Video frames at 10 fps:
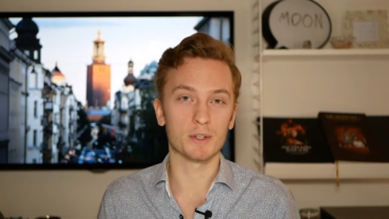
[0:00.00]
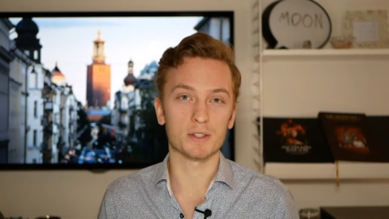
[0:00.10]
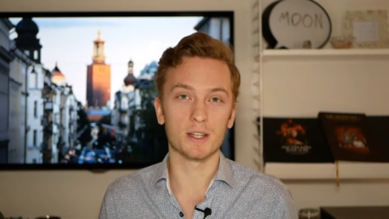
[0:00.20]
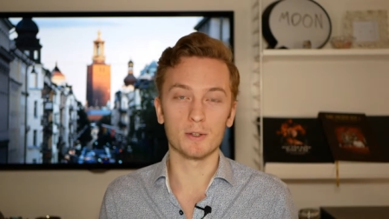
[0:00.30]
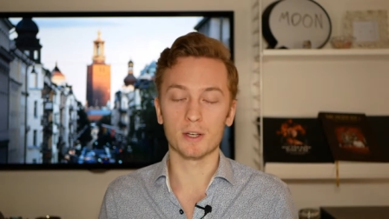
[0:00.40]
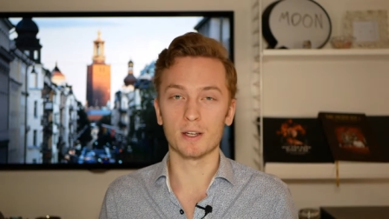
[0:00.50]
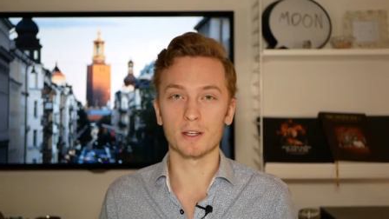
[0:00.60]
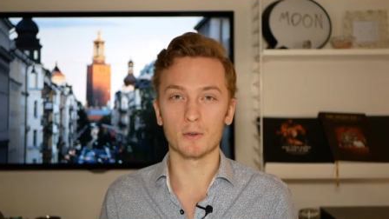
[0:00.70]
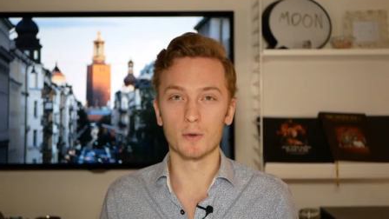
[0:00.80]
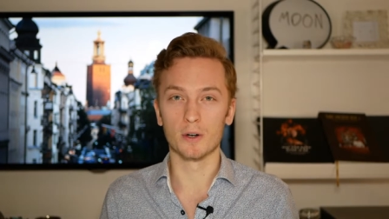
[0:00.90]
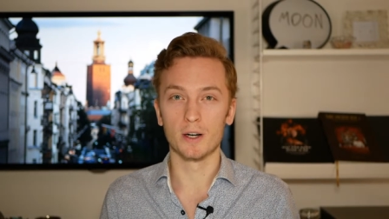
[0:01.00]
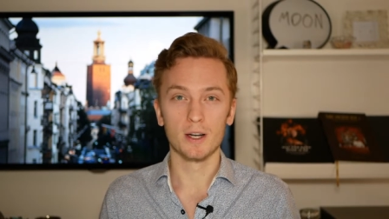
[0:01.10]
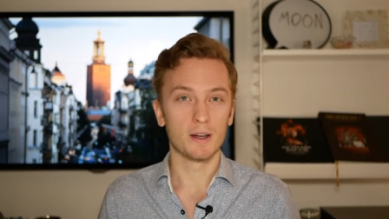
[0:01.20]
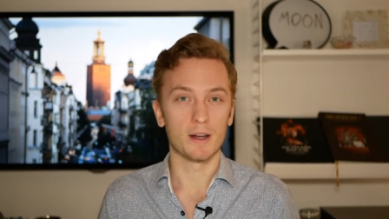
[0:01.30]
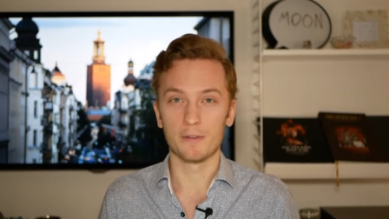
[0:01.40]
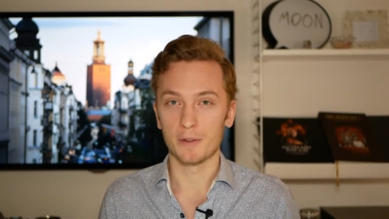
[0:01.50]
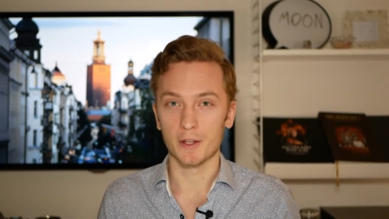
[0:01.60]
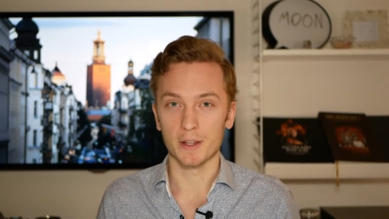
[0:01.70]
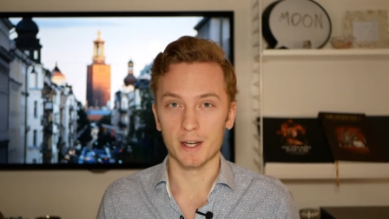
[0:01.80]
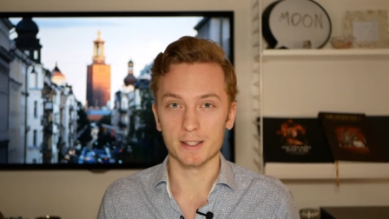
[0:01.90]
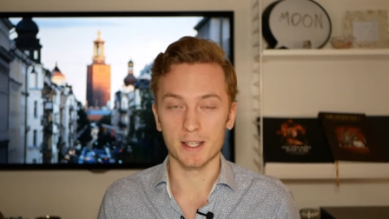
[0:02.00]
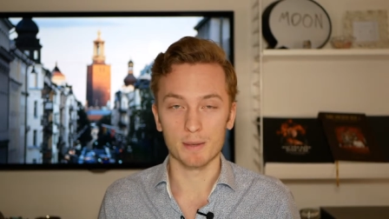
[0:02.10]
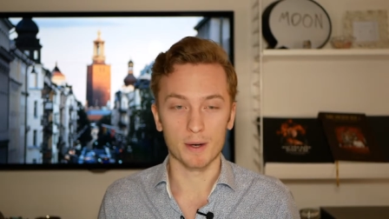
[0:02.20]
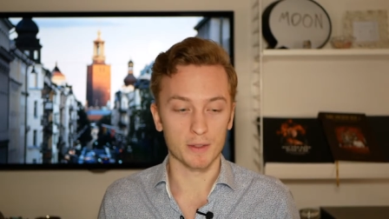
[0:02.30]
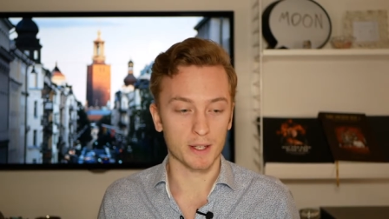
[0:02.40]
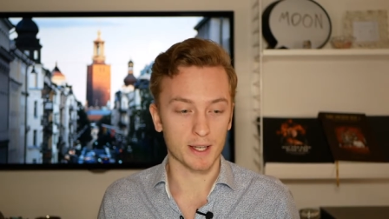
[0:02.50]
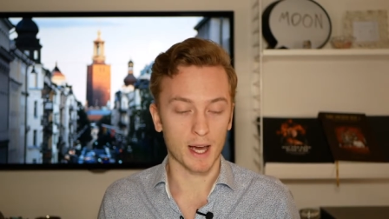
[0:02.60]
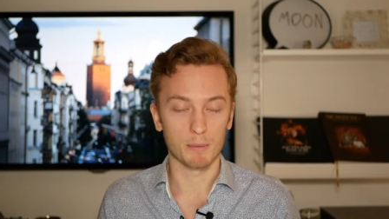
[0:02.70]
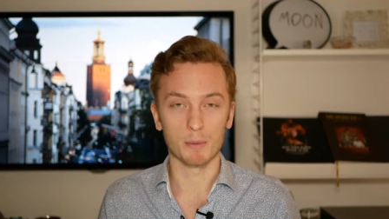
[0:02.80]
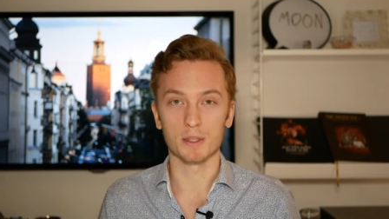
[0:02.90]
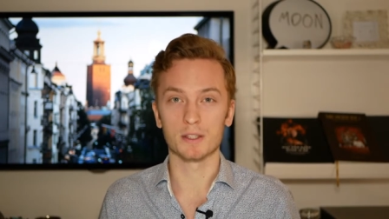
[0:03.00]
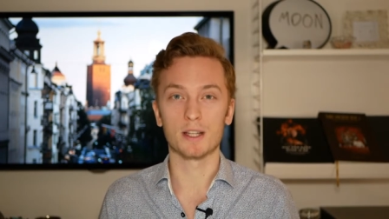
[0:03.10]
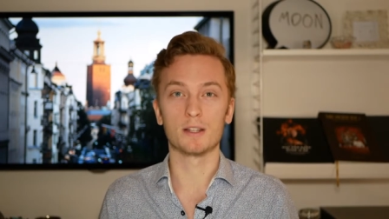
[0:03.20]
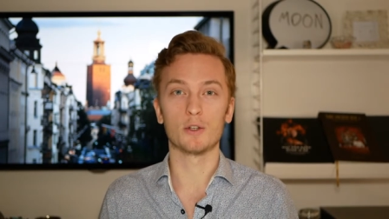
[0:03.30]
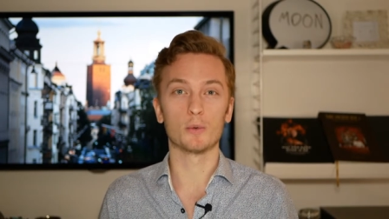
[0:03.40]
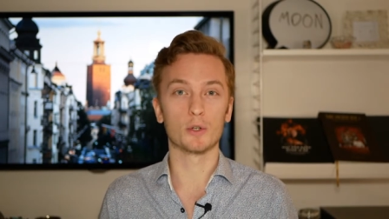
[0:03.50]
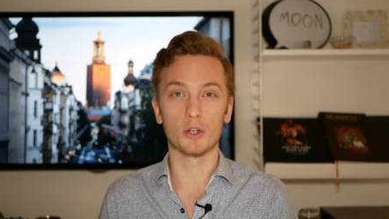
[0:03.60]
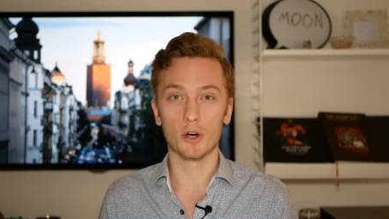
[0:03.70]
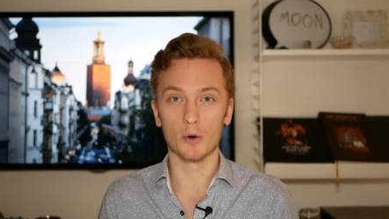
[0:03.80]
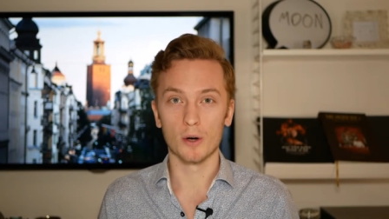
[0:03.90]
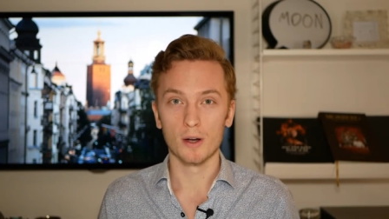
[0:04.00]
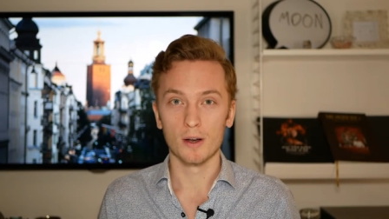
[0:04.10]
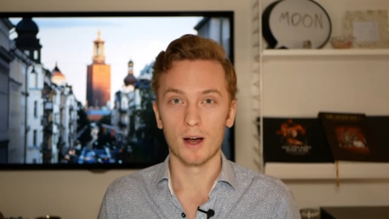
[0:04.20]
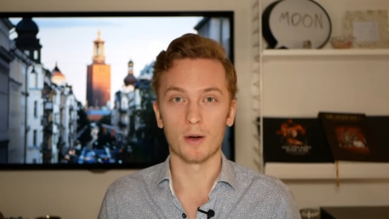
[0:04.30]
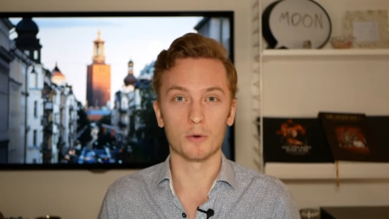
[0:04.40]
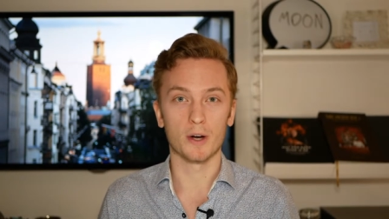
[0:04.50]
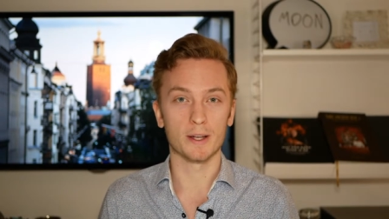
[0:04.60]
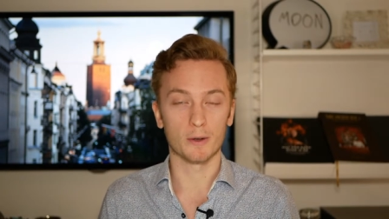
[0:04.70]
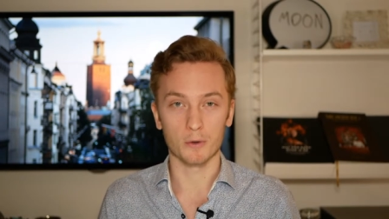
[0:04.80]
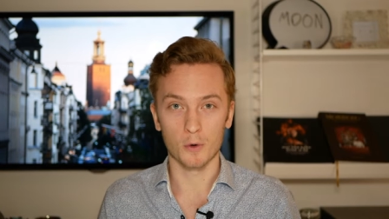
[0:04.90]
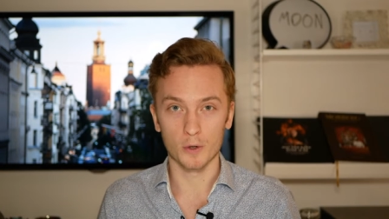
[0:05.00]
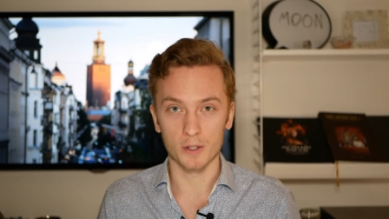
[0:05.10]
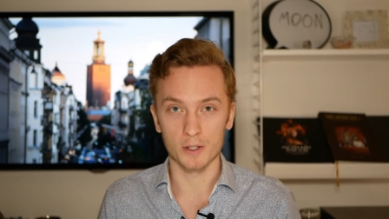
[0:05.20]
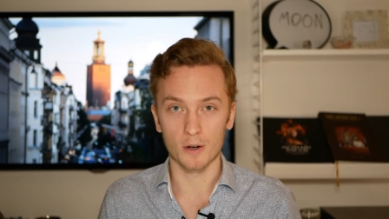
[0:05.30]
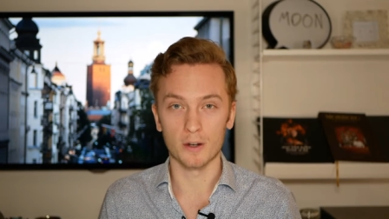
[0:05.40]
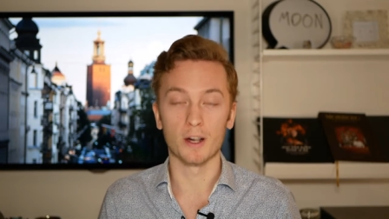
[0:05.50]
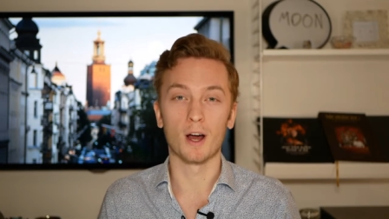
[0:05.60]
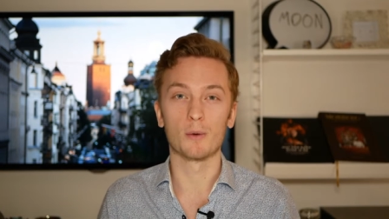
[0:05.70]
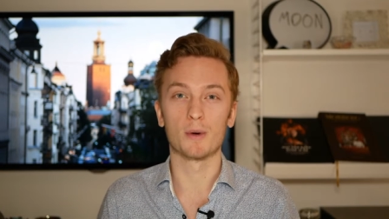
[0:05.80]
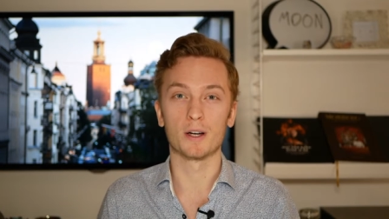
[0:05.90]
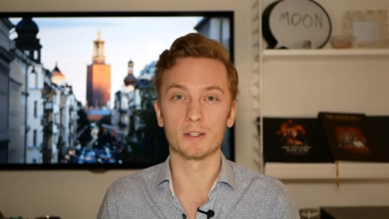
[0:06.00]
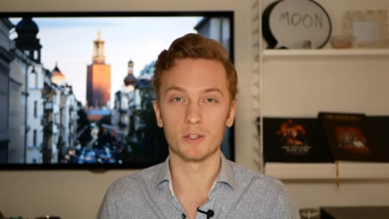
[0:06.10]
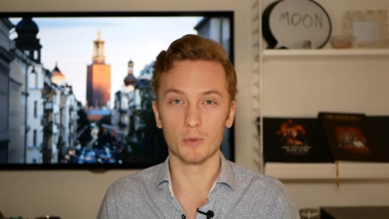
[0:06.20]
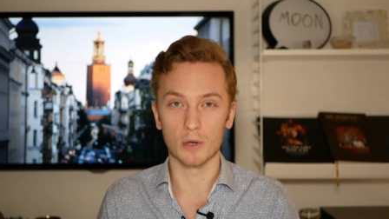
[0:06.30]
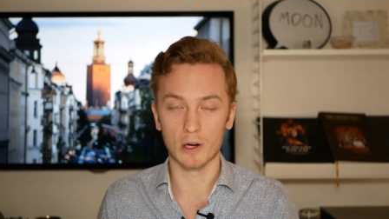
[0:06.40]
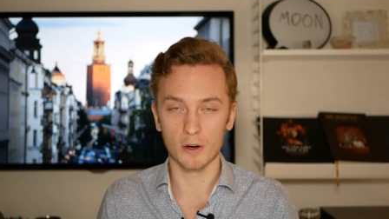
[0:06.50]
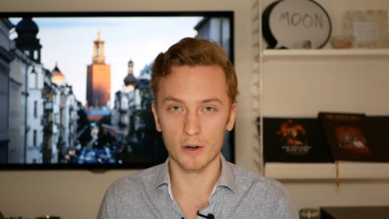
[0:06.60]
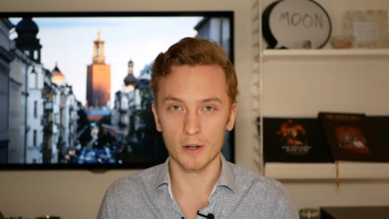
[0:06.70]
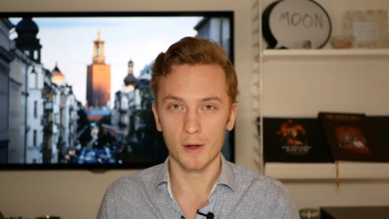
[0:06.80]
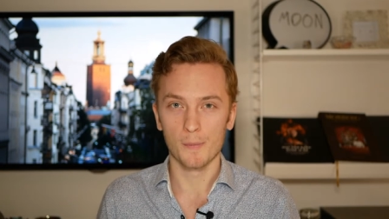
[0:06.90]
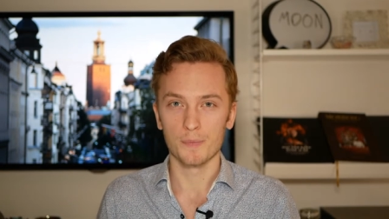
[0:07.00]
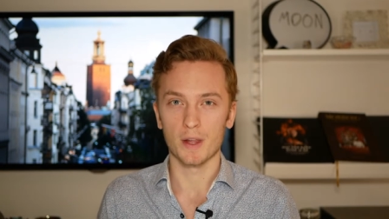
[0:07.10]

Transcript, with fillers: because then you can ignore everything that I say about the Academy, because then you would know how great our courses are and how much you will learn